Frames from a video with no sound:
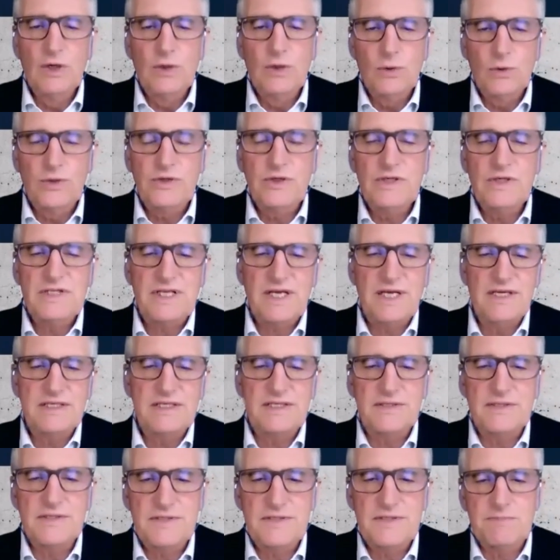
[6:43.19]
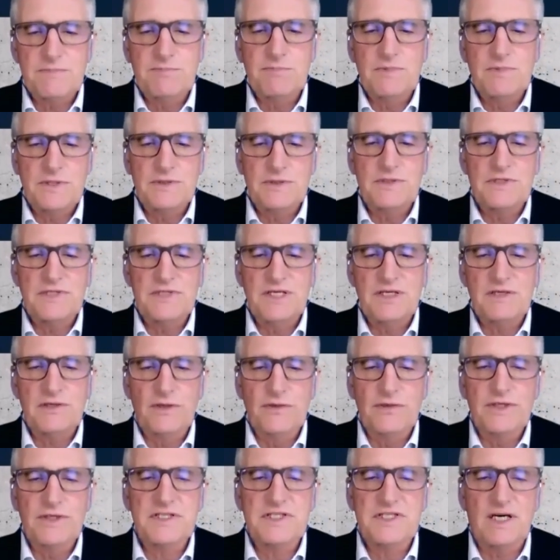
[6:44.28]
or do you tend to sit
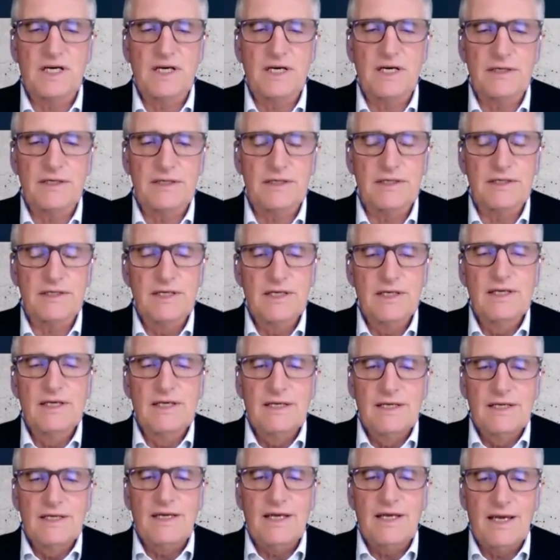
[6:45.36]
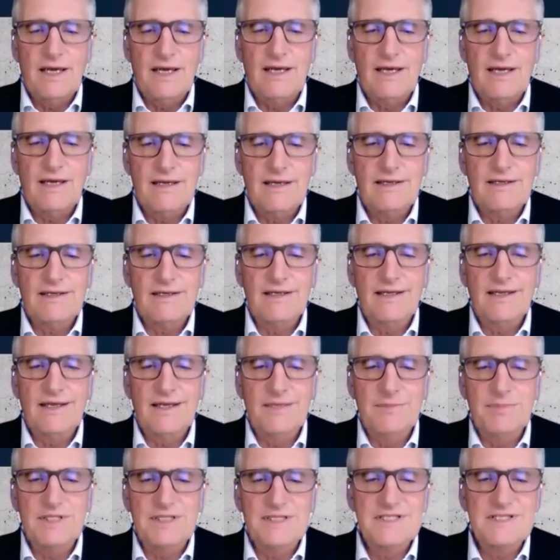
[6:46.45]
on the side and
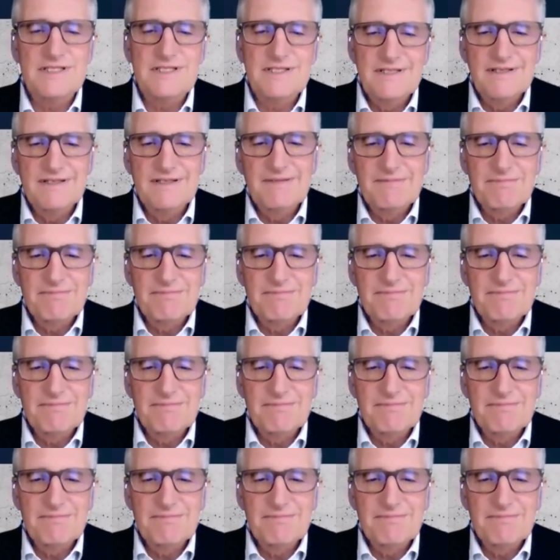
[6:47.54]
kibitz?